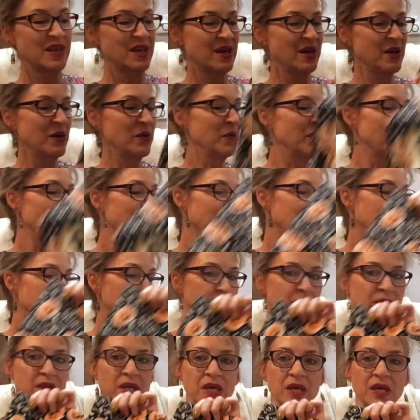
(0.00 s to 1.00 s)
Okay,
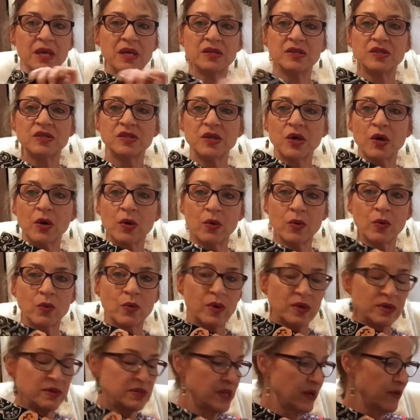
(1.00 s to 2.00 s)
so
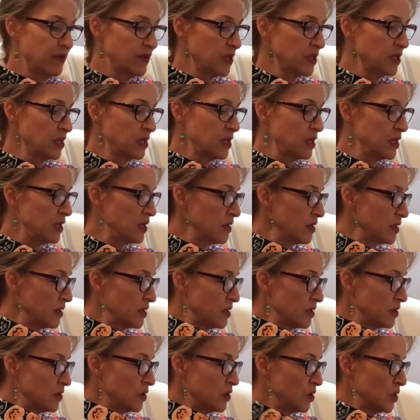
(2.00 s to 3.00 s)
definitely
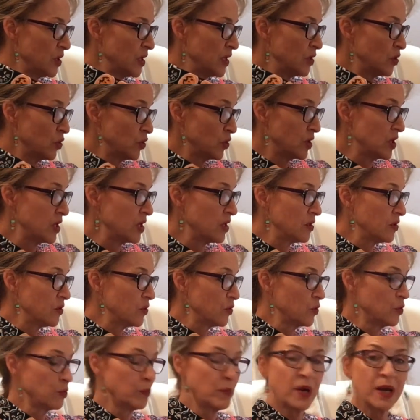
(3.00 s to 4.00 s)
in looking
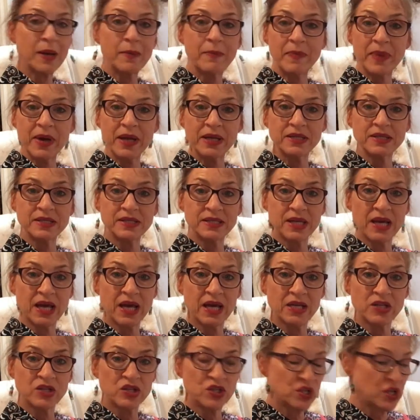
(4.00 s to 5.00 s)
through my button
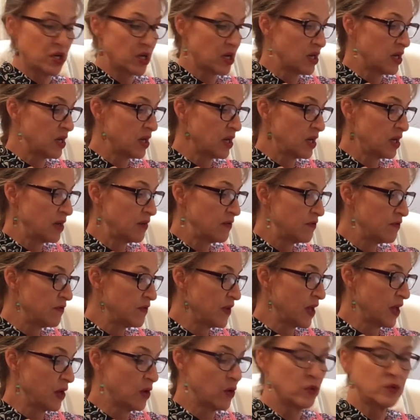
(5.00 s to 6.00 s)
stash, I
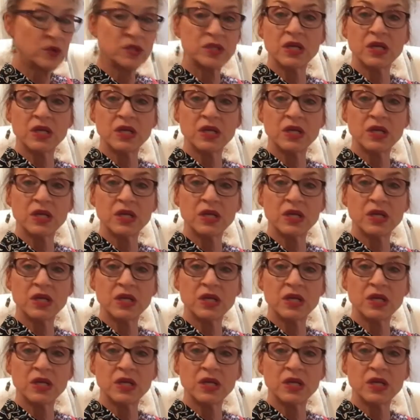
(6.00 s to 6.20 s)
found